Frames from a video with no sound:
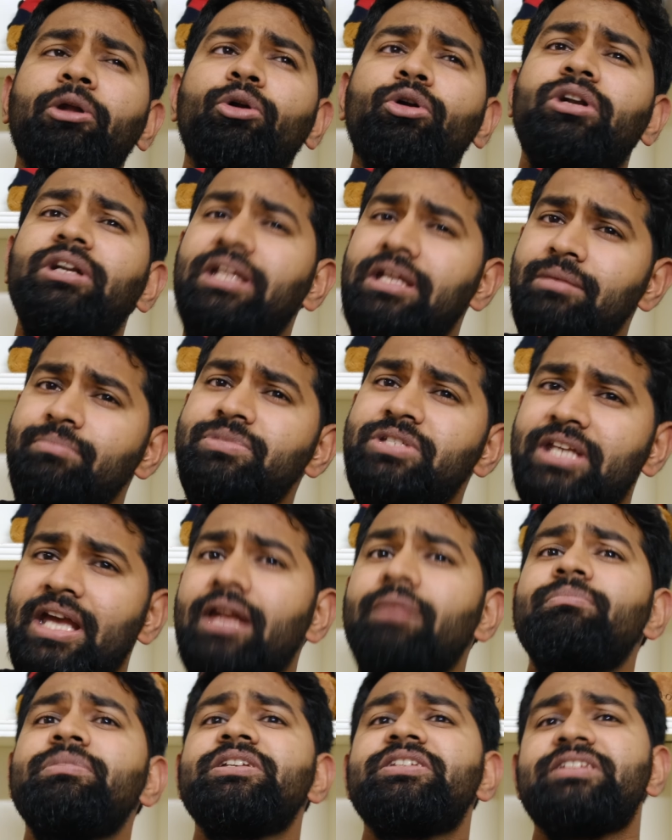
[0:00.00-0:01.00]
teams
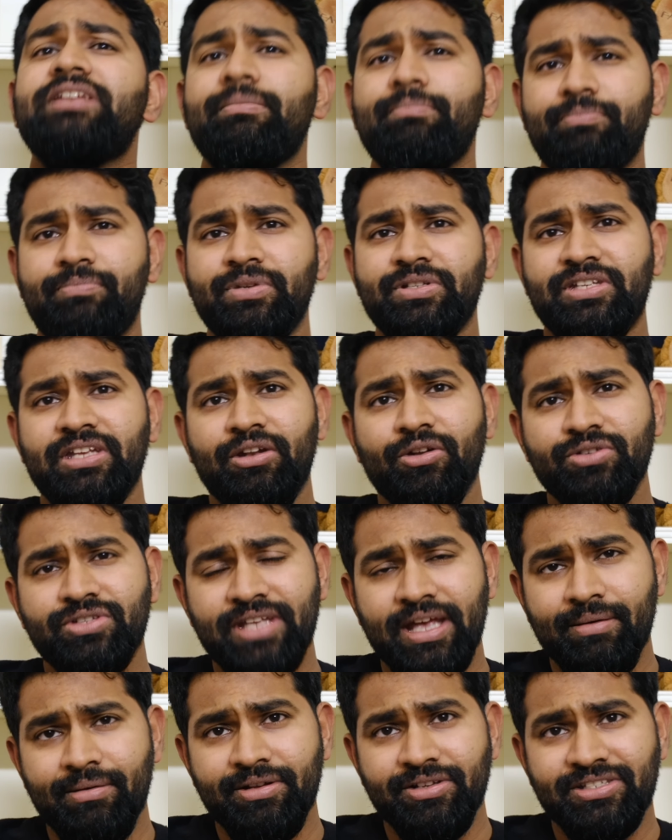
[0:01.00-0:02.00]
can be
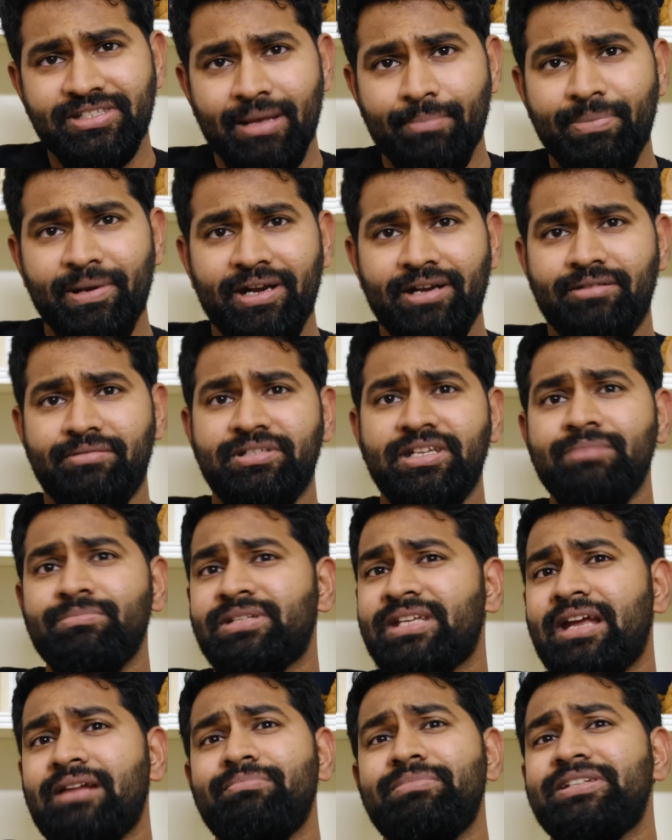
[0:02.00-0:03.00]
separate.
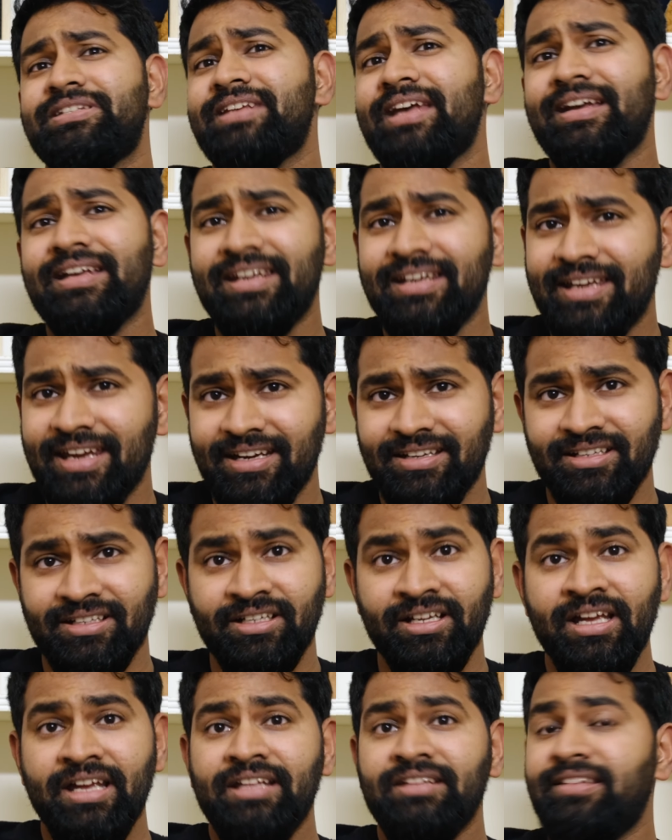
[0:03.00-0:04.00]
Teams can be
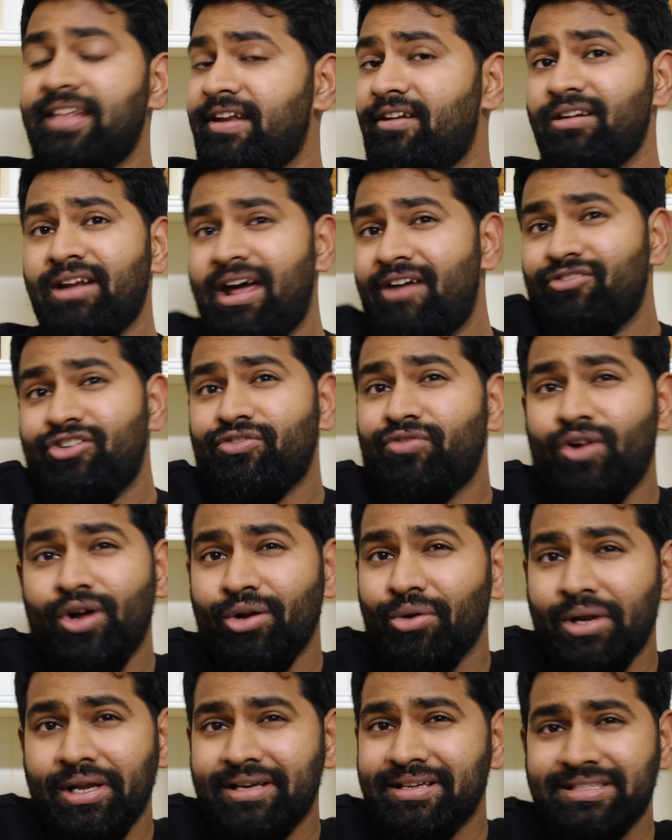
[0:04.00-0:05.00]
segregated. They don't have to
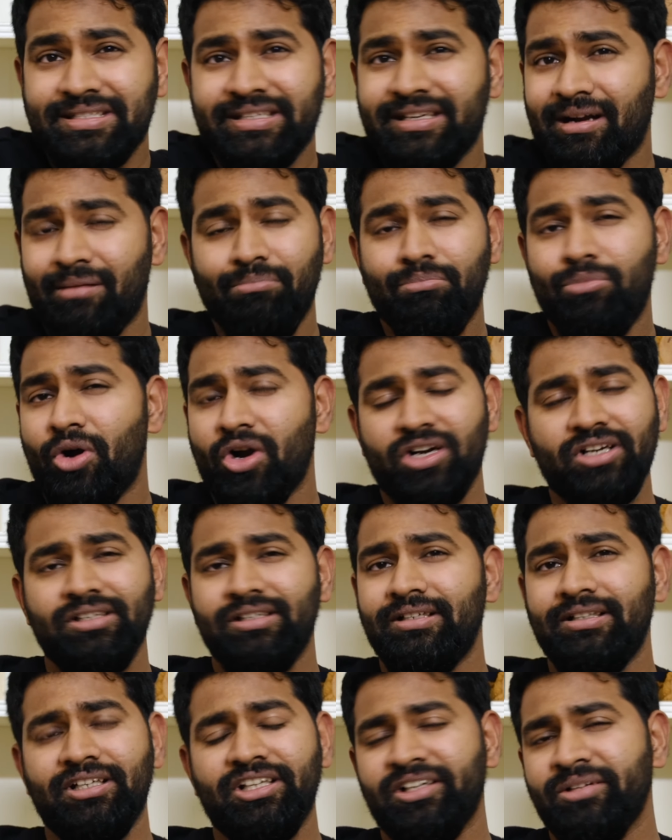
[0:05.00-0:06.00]
follow like a scrum model
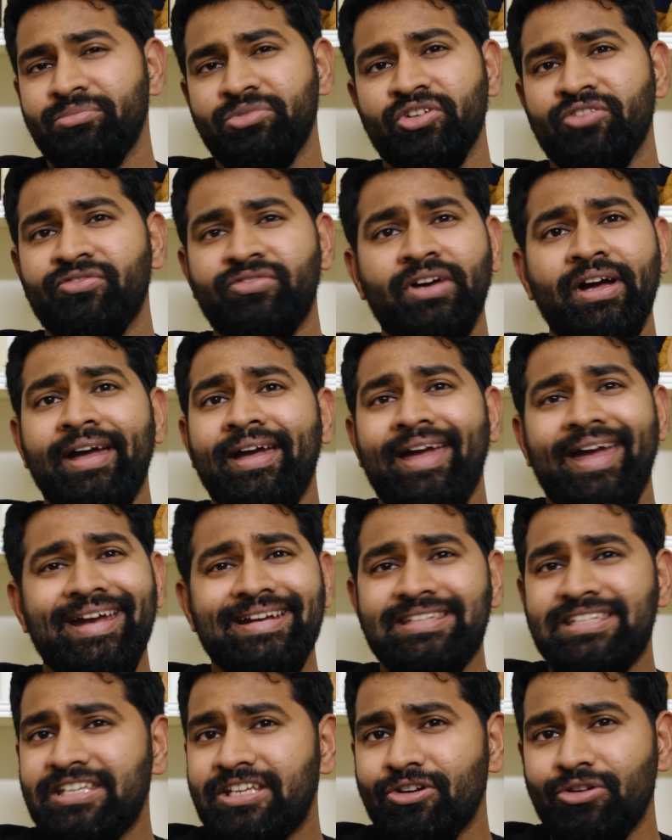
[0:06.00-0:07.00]
in terms of
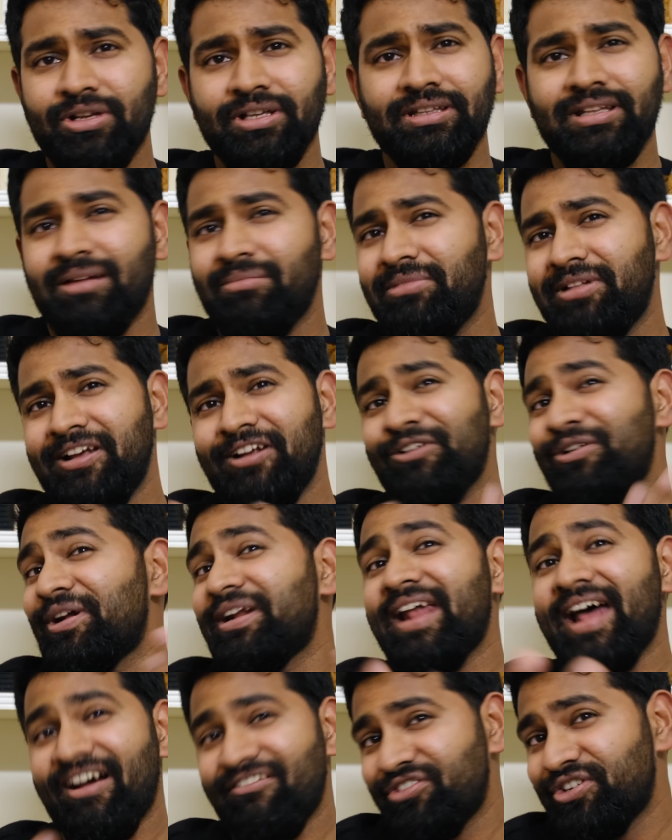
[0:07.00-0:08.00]
executing them. You don't
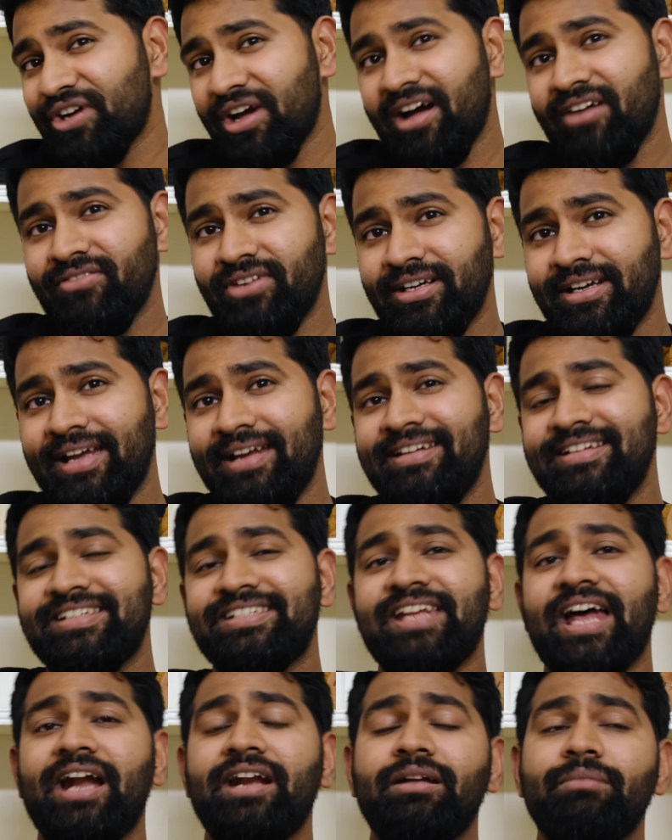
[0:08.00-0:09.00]
have to have a daily
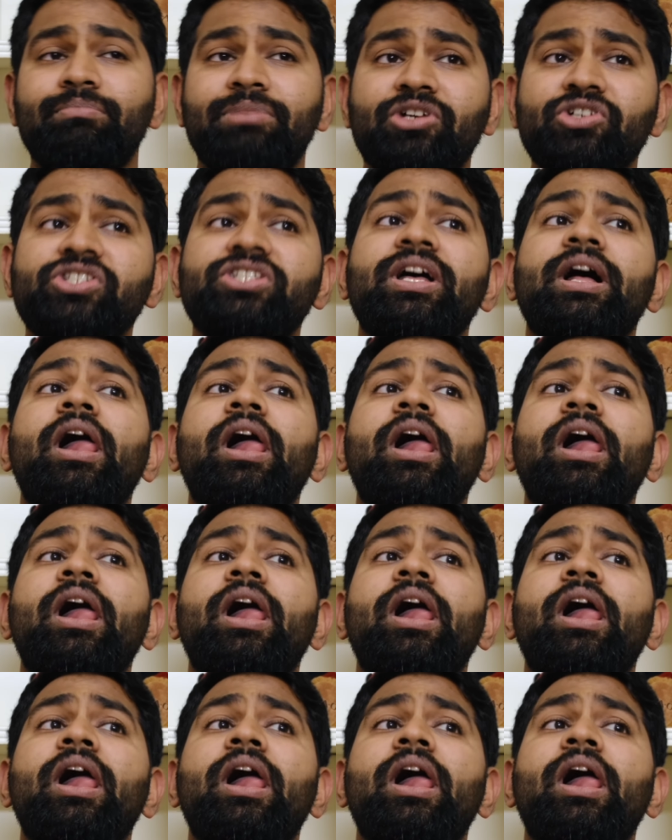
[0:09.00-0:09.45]
stand-up, because